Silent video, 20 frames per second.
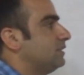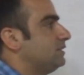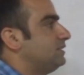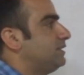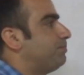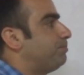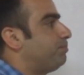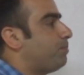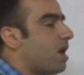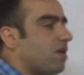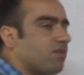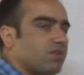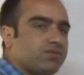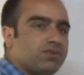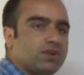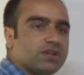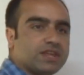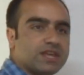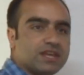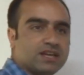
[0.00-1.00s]
the
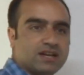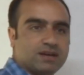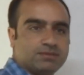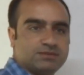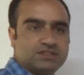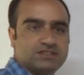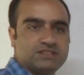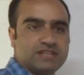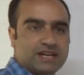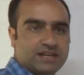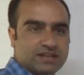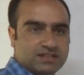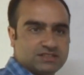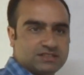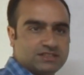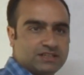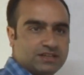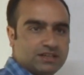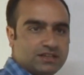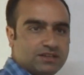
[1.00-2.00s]
powerful king of this
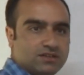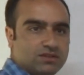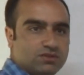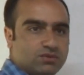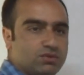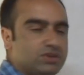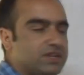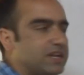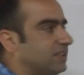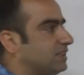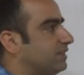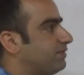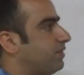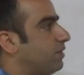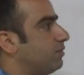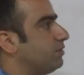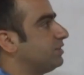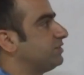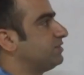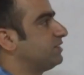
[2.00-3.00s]
dynasty who led the
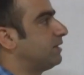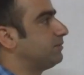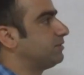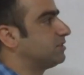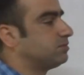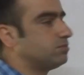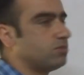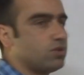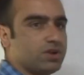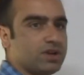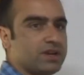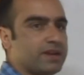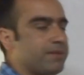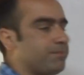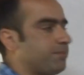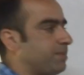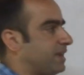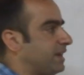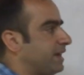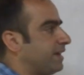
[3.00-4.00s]
foundation of this Mauryan
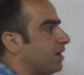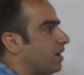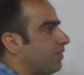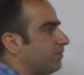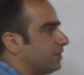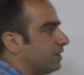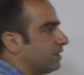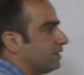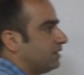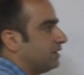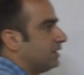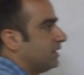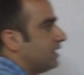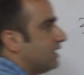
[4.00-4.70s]
Empire, and after